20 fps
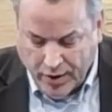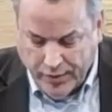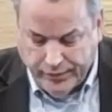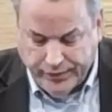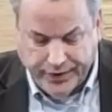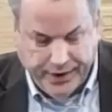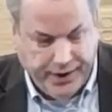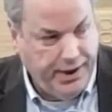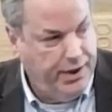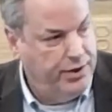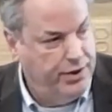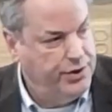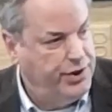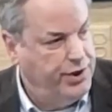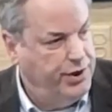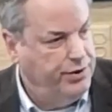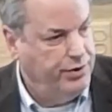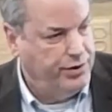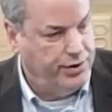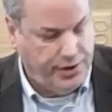For years, he
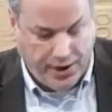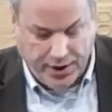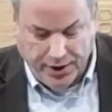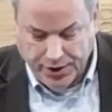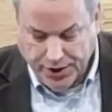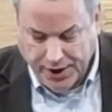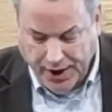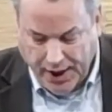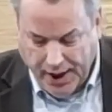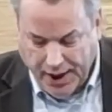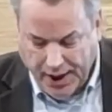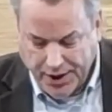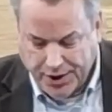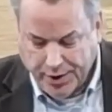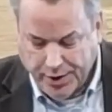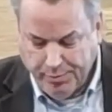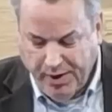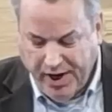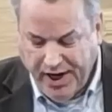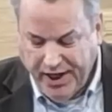took center stage
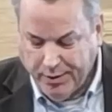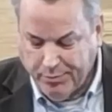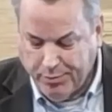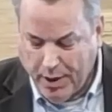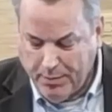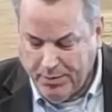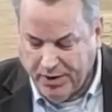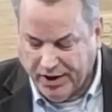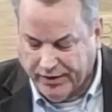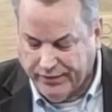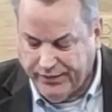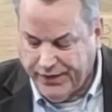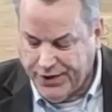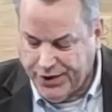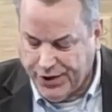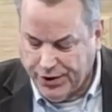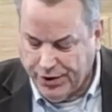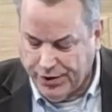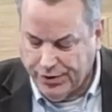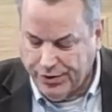debating public
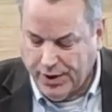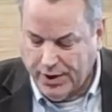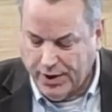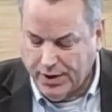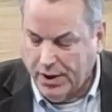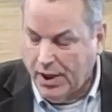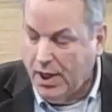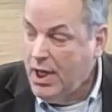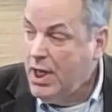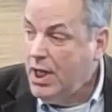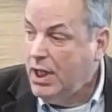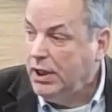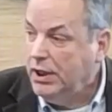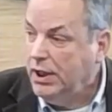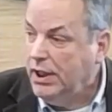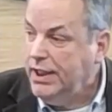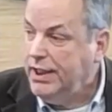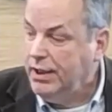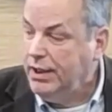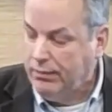officials and
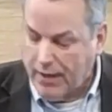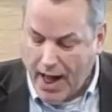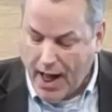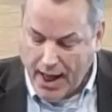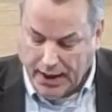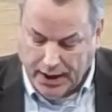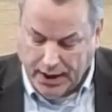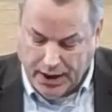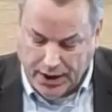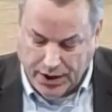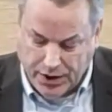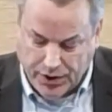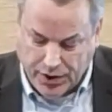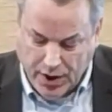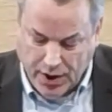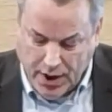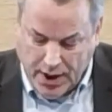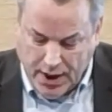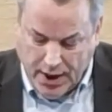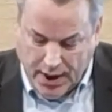leading rallies
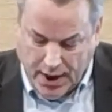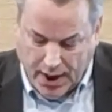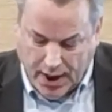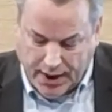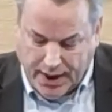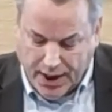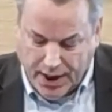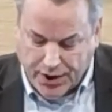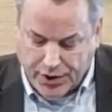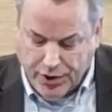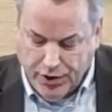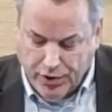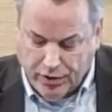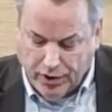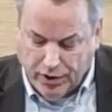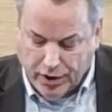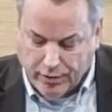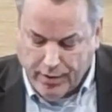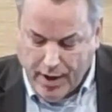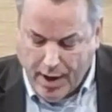against
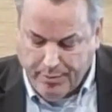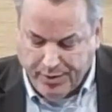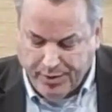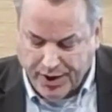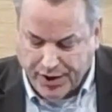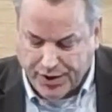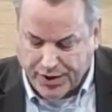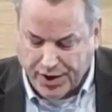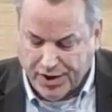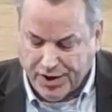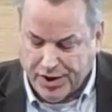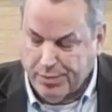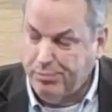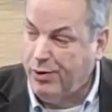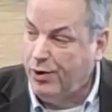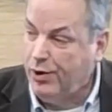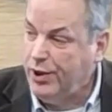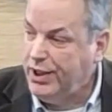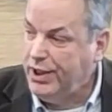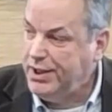nuclear weapons and
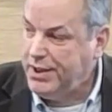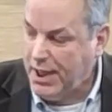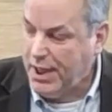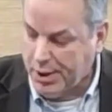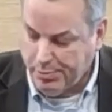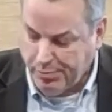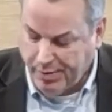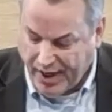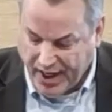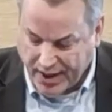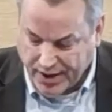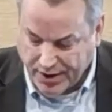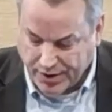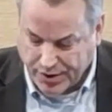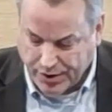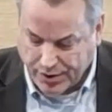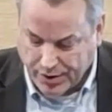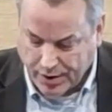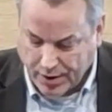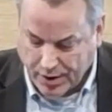supporting test
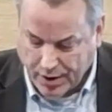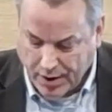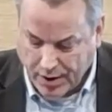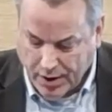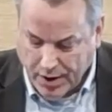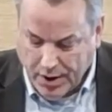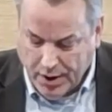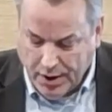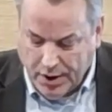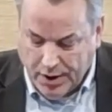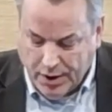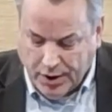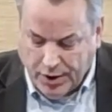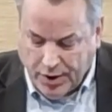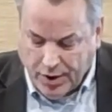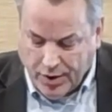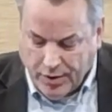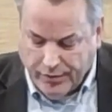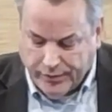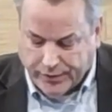bans.
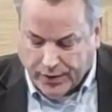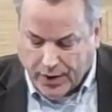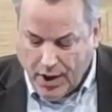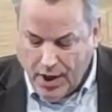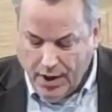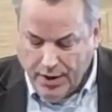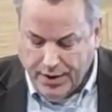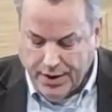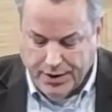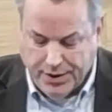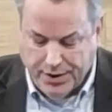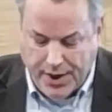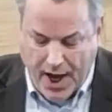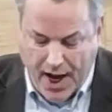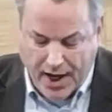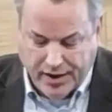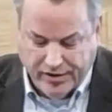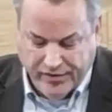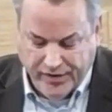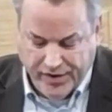For all this
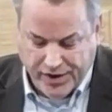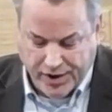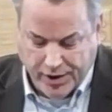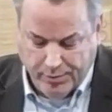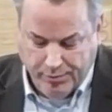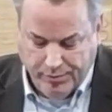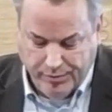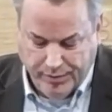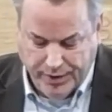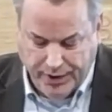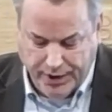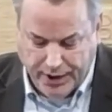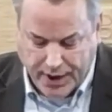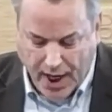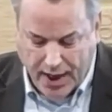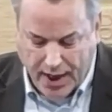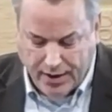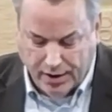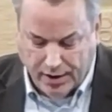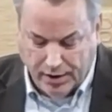activism, he
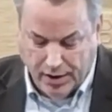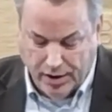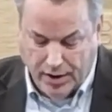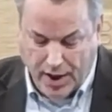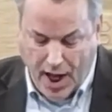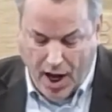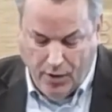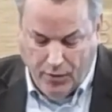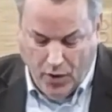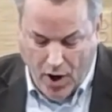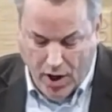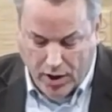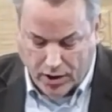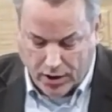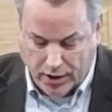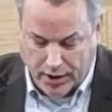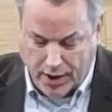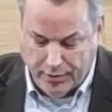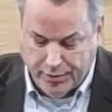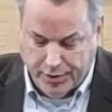got in a little hot
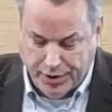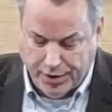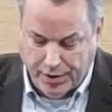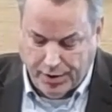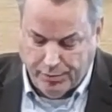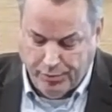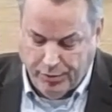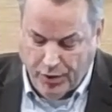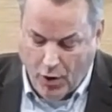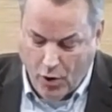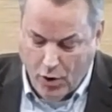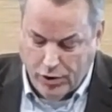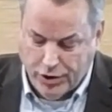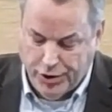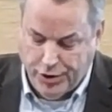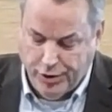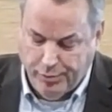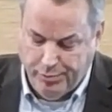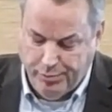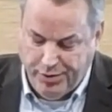water and was ordered
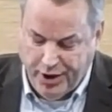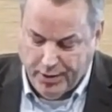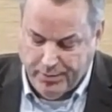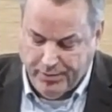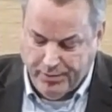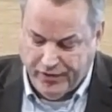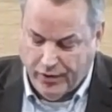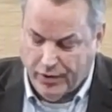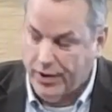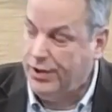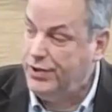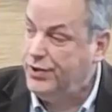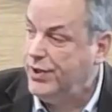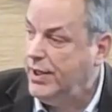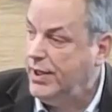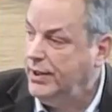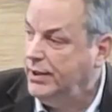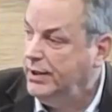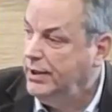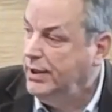to appear before the
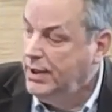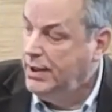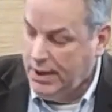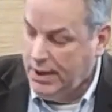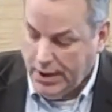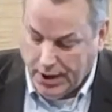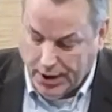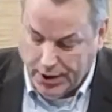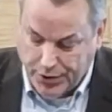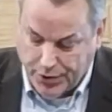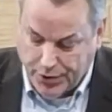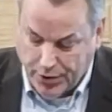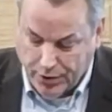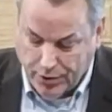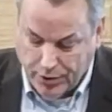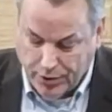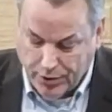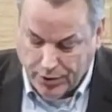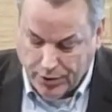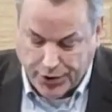Senate
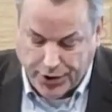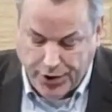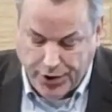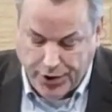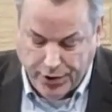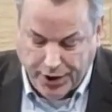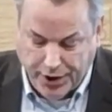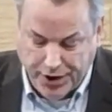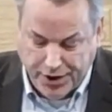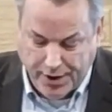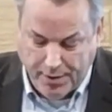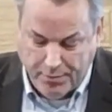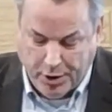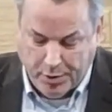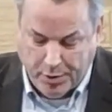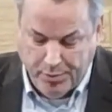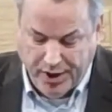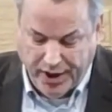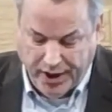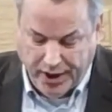Internal Security
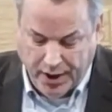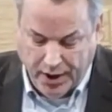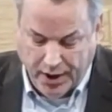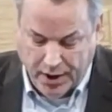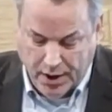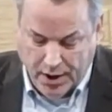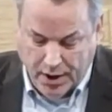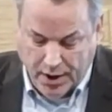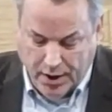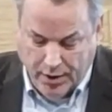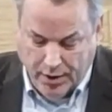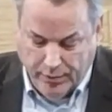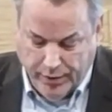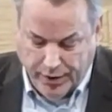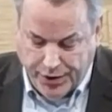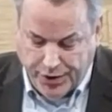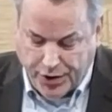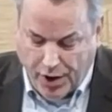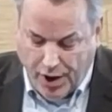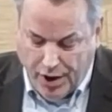Subcommittee,
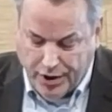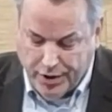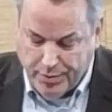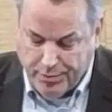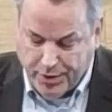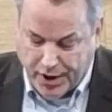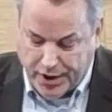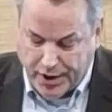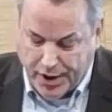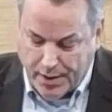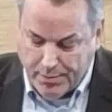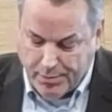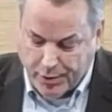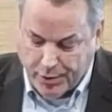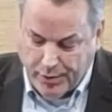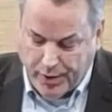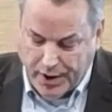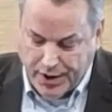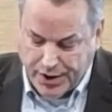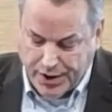which called him the number
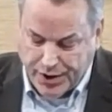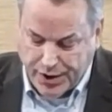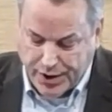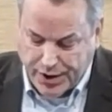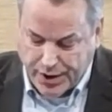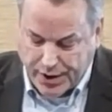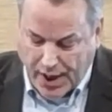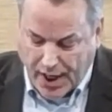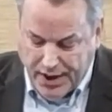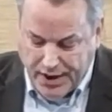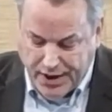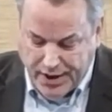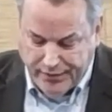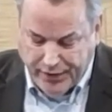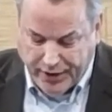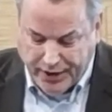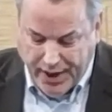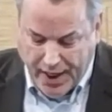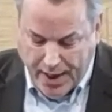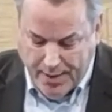one
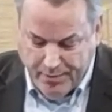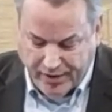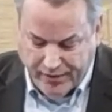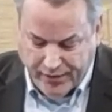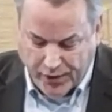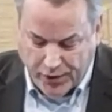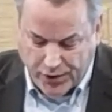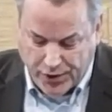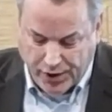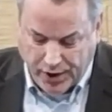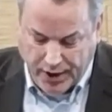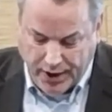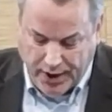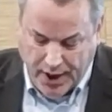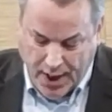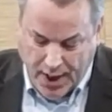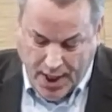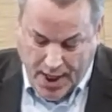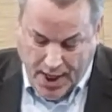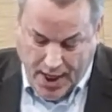scientific name in virtually
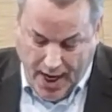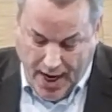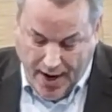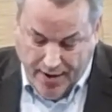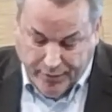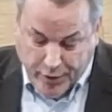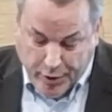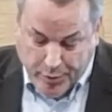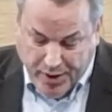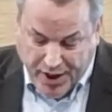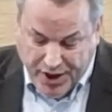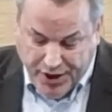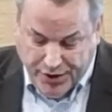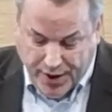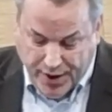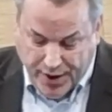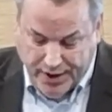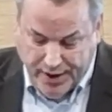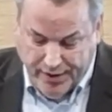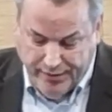every major
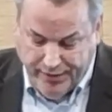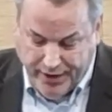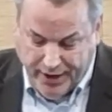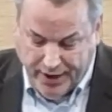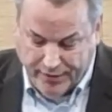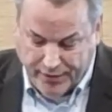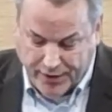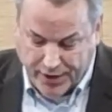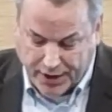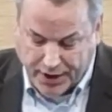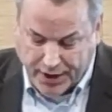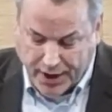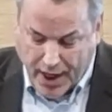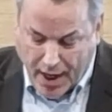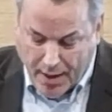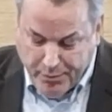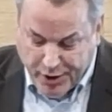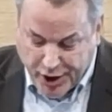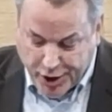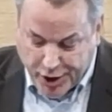activity of the
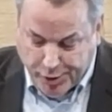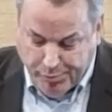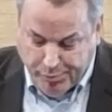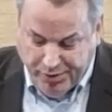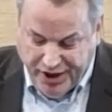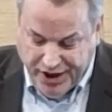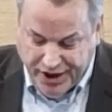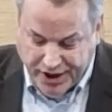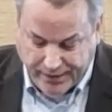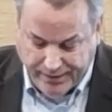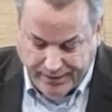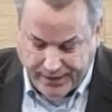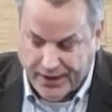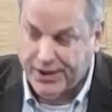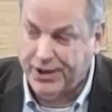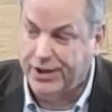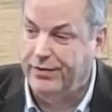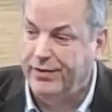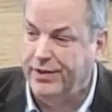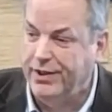communist peace
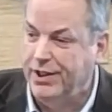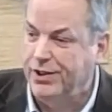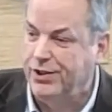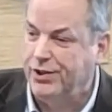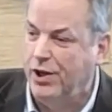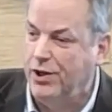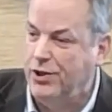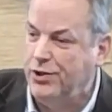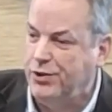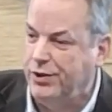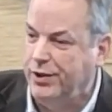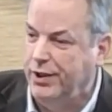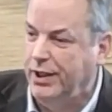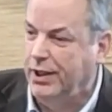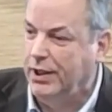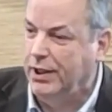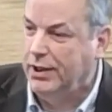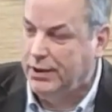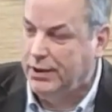offensive in this country.